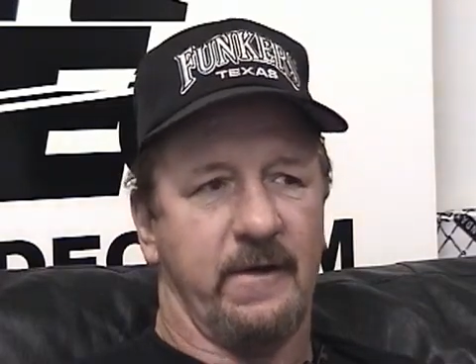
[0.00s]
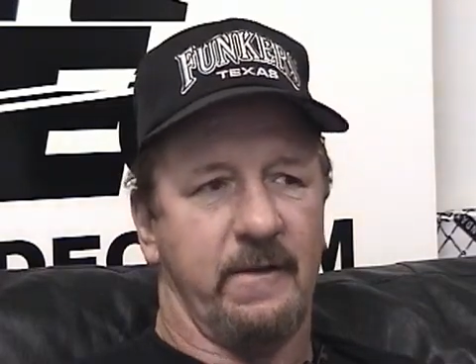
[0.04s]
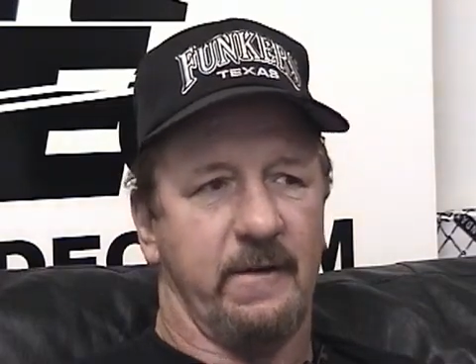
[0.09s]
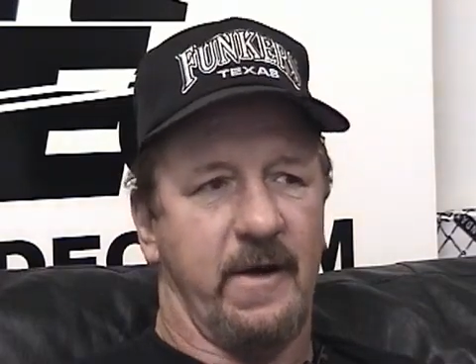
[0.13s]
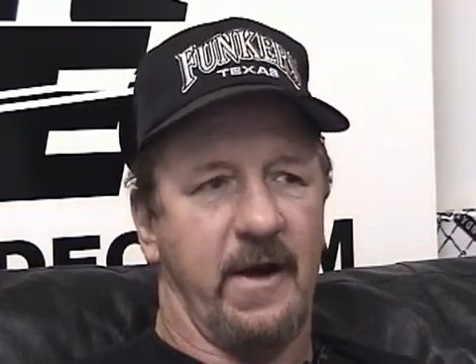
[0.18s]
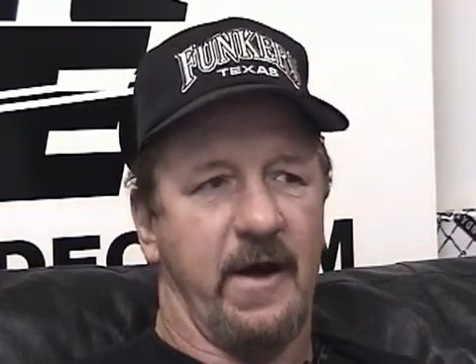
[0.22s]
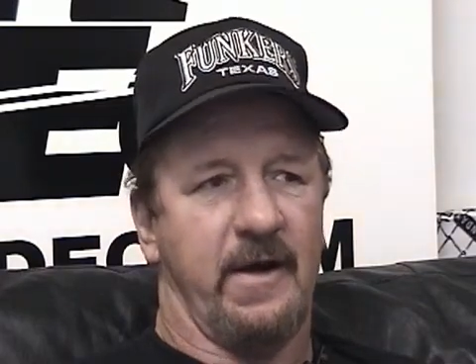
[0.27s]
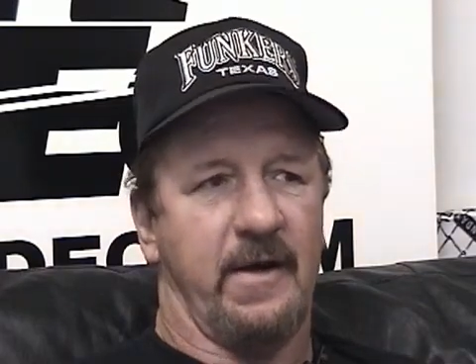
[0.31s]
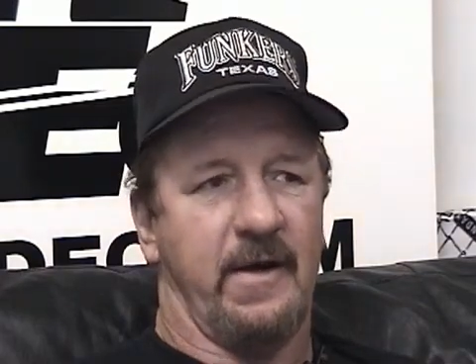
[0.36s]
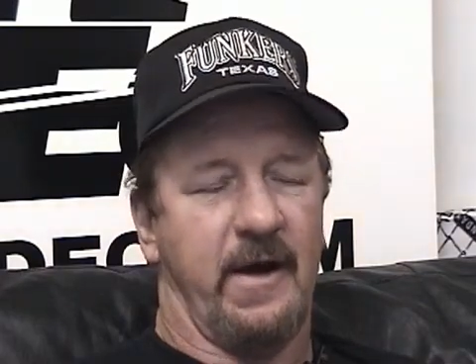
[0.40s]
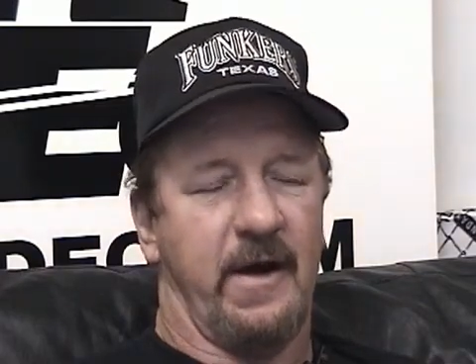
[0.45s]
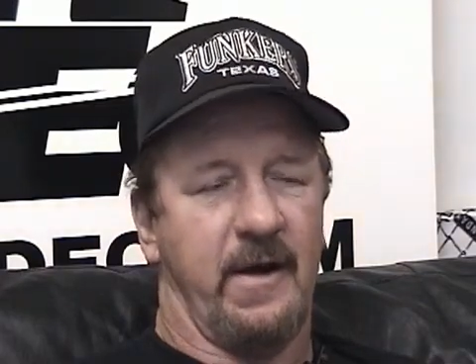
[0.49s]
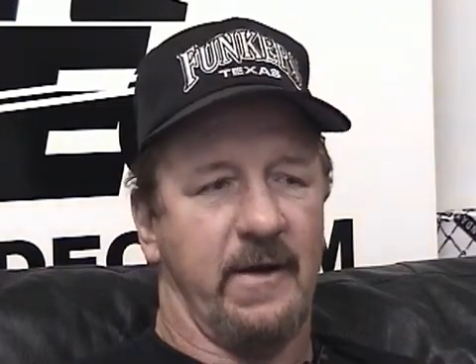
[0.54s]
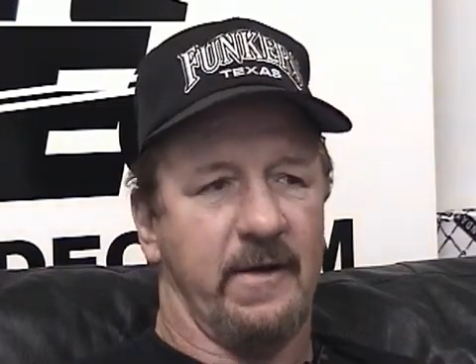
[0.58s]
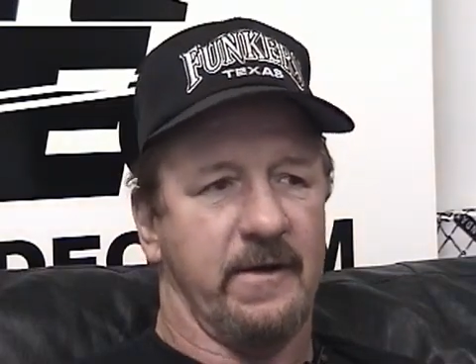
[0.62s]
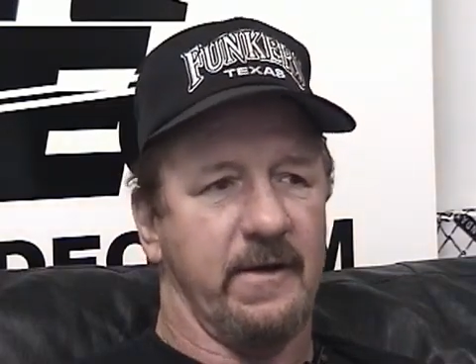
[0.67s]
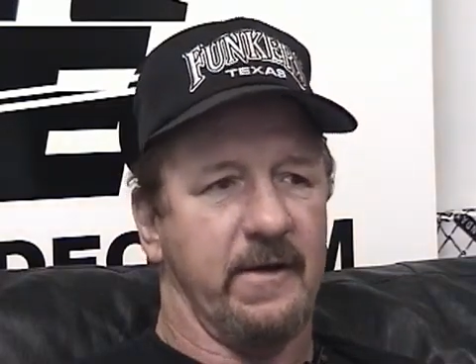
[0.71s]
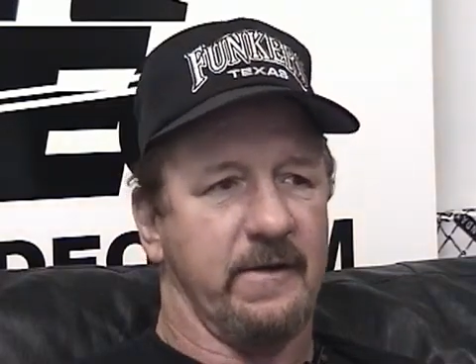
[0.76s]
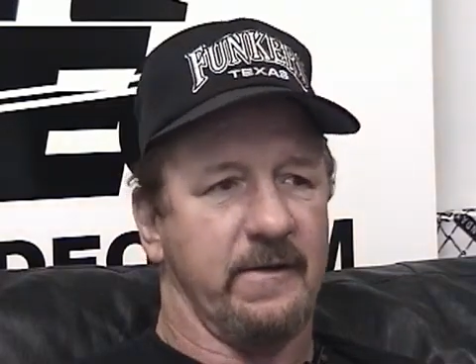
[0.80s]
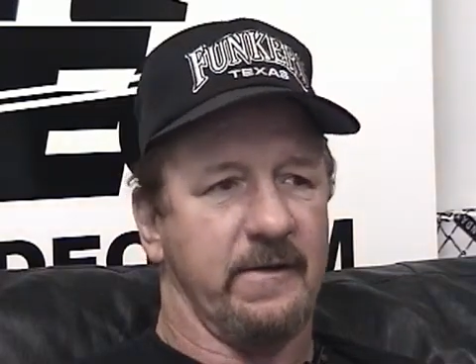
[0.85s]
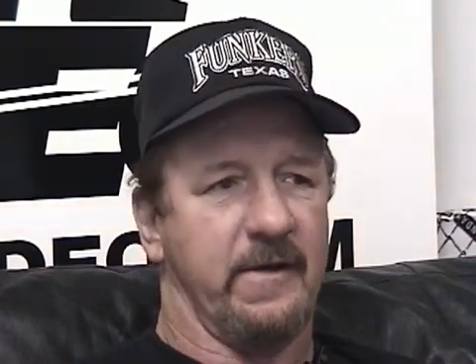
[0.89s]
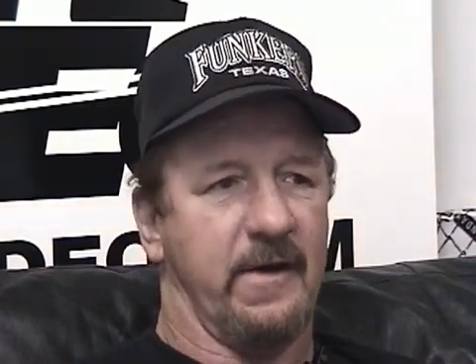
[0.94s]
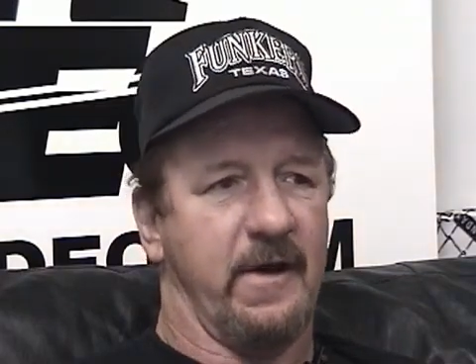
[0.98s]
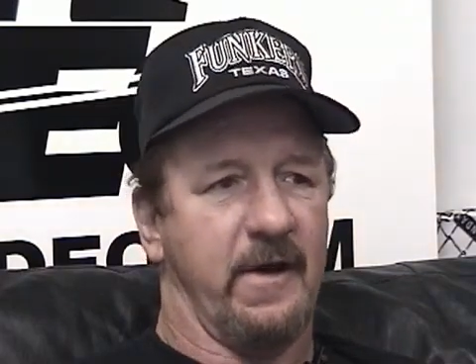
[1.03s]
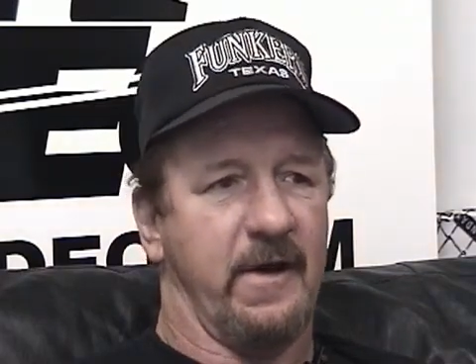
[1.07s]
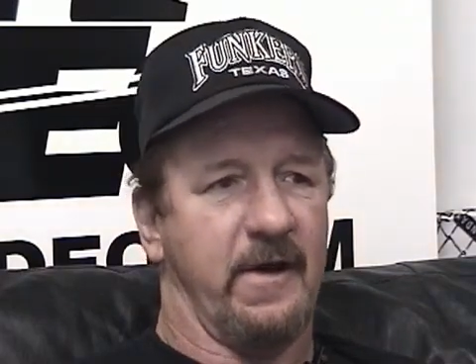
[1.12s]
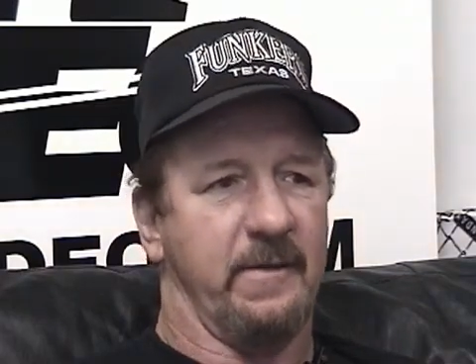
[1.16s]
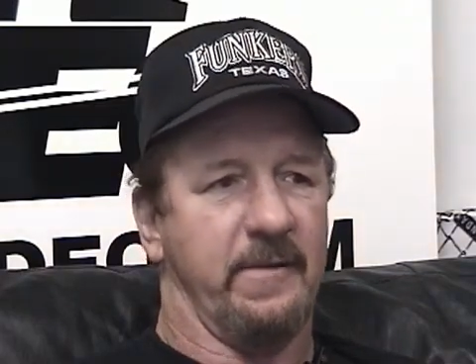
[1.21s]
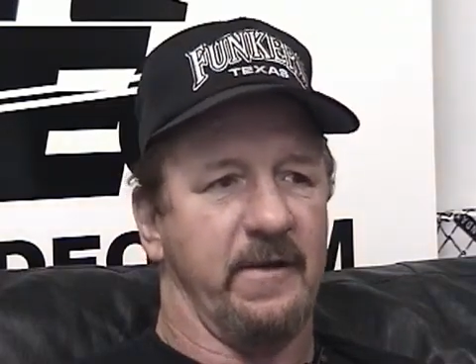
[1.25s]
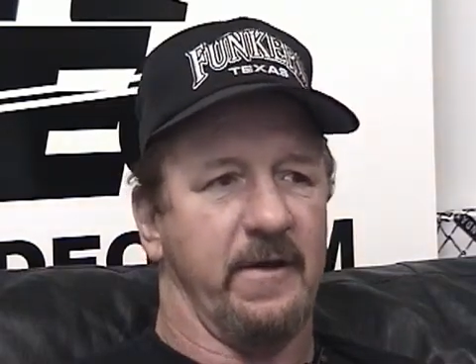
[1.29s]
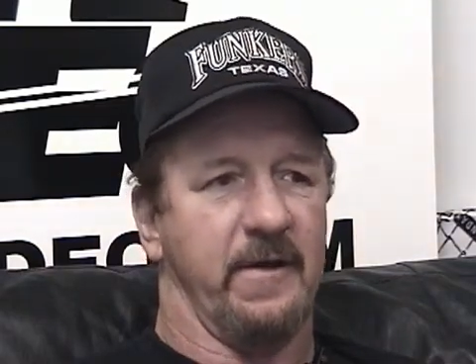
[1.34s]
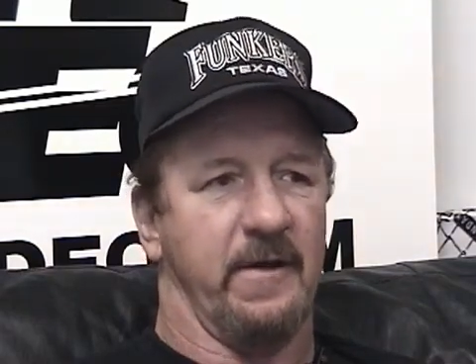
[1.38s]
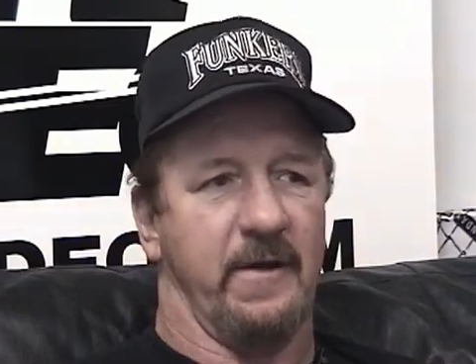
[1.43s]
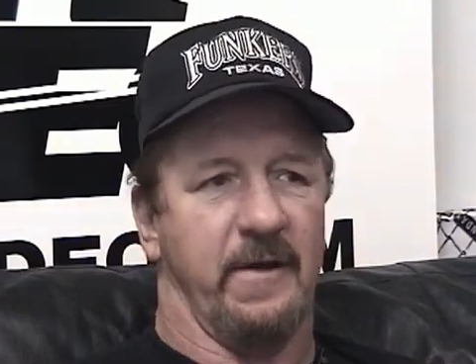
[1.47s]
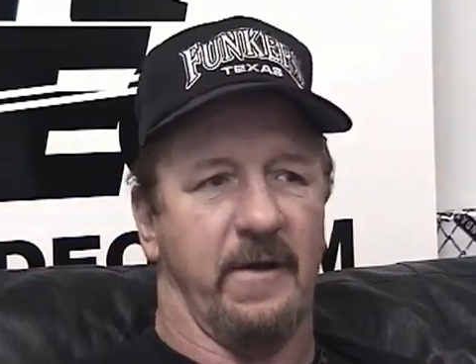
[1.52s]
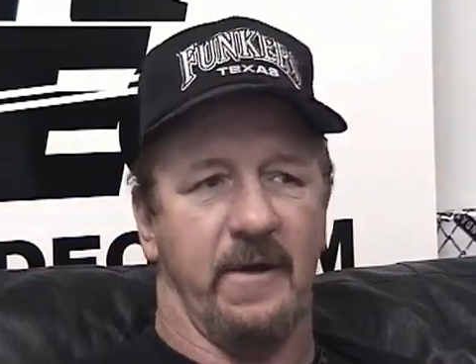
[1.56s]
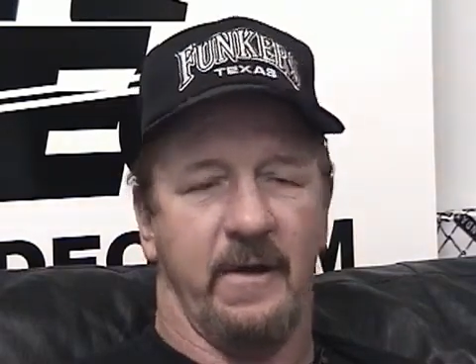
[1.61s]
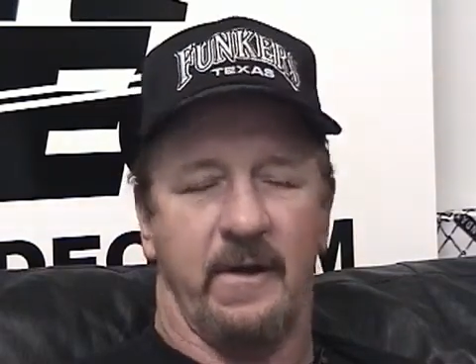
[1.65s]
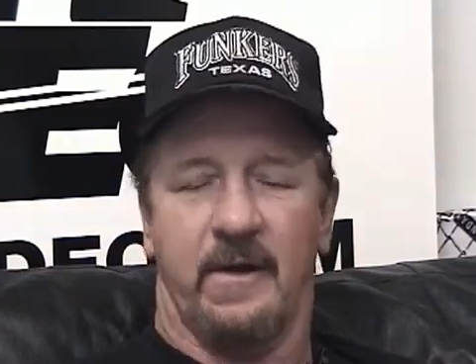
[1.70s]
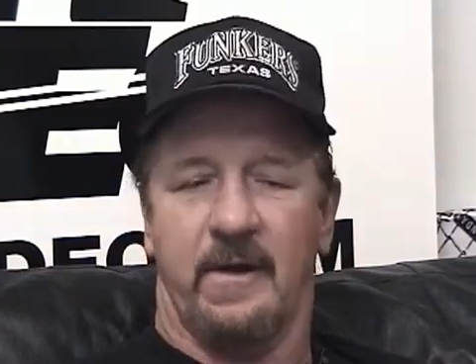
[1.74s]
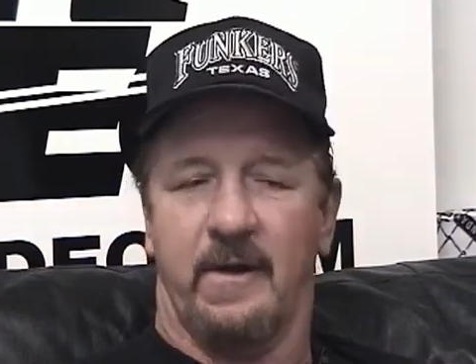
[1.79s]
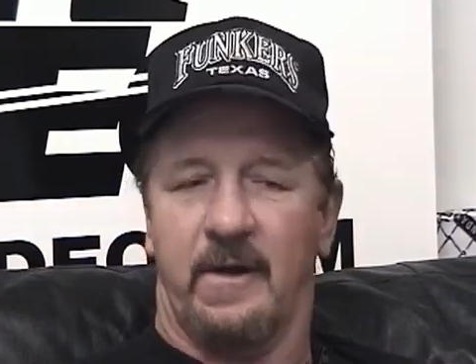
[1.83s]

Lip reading: right now at this time, you know, and